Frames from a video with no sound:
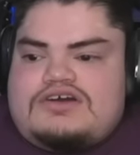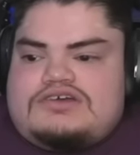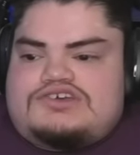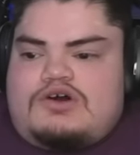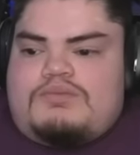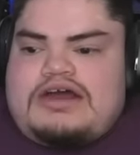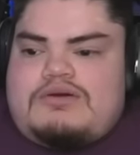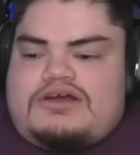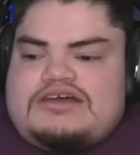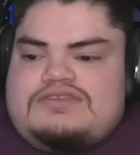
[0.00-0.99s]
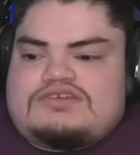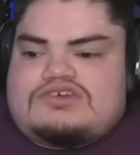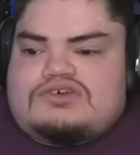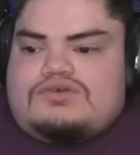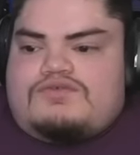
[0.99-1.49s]
Joe Mauer in the
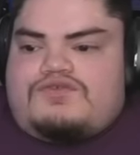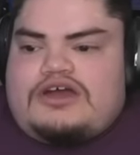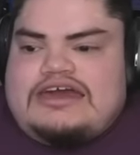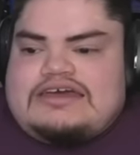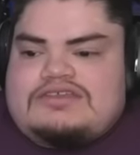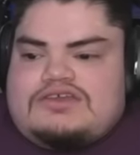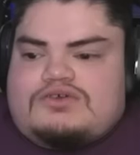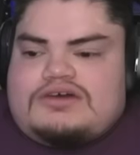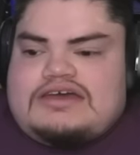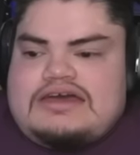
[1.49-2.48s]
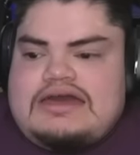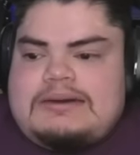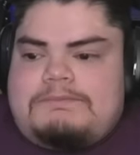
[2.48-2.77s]
two, Frank in the three,